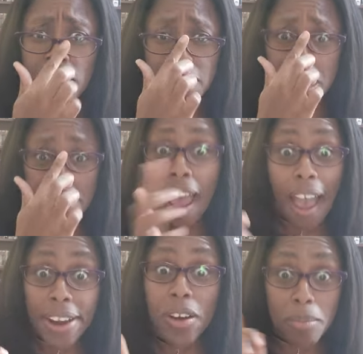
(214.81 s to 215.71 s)
the
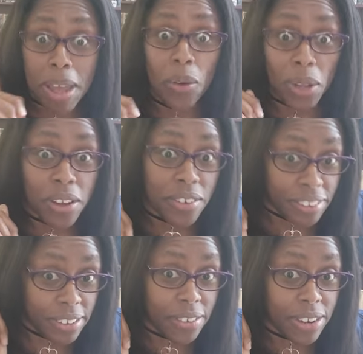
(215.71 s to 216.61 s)
entire Metal Gear
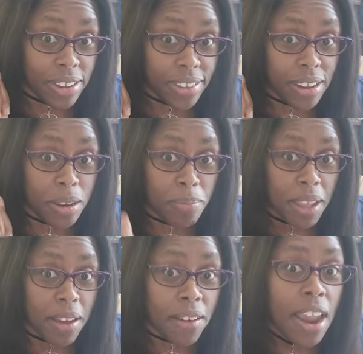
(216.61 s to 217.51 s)
series sitting up
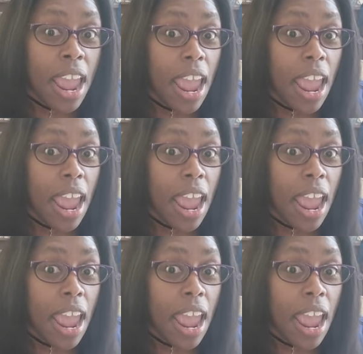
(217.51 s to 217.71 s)
there.